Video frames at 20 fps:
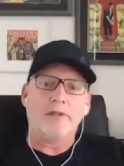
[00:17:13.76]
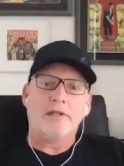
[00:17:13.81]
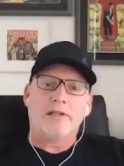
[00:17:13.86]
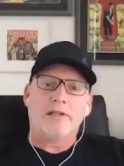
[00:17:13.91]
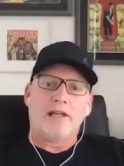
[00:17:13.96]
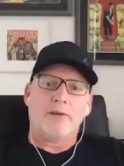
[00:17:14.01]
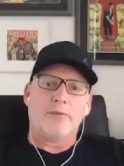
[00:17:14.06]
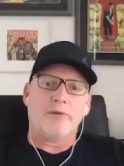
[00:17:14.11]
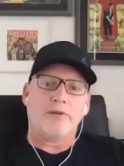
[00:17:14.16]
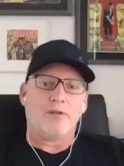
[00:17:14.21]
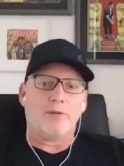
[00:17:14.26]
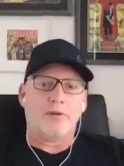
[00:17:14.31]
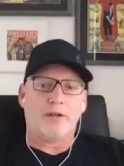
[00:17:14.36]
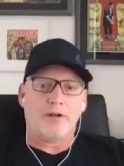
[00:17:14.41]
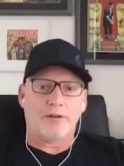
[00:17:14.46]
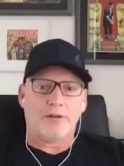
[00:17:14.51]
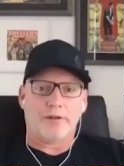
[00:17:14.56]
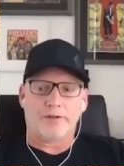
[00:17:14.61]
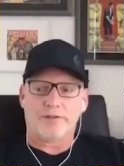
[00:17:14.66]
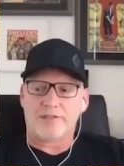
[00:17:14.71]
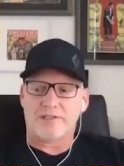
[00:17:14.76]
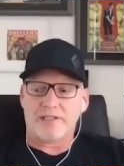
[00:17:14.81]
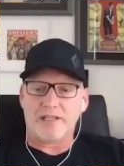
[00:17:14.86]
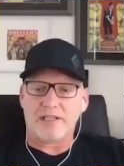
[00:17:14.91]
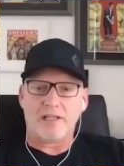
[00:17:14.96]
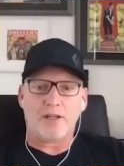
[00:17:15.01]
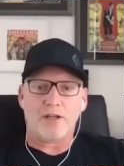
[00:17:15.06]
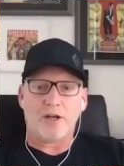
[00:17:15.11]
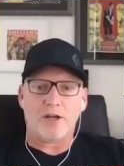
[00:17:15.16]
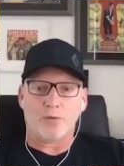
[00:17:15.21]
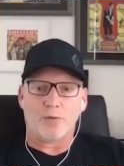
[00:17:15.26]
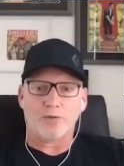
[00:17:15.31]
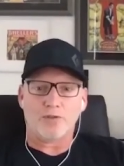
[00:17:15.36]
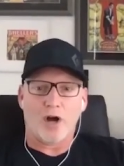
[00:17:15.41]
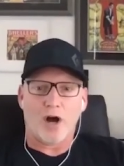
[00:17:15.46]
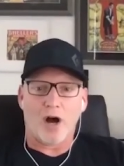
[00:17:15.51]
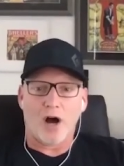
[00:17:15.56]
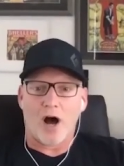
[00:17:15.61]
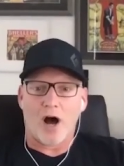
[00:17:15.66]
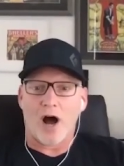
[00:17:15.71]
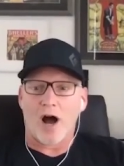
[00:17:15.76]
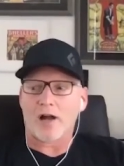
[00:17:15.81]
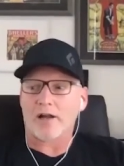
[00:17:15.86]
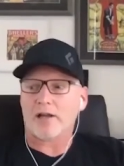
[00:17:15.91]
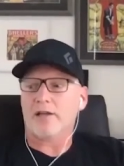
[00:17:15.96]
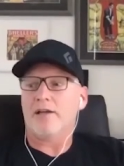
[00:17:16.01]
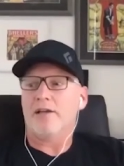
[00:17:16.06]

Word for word: And when you hear their CEO talk,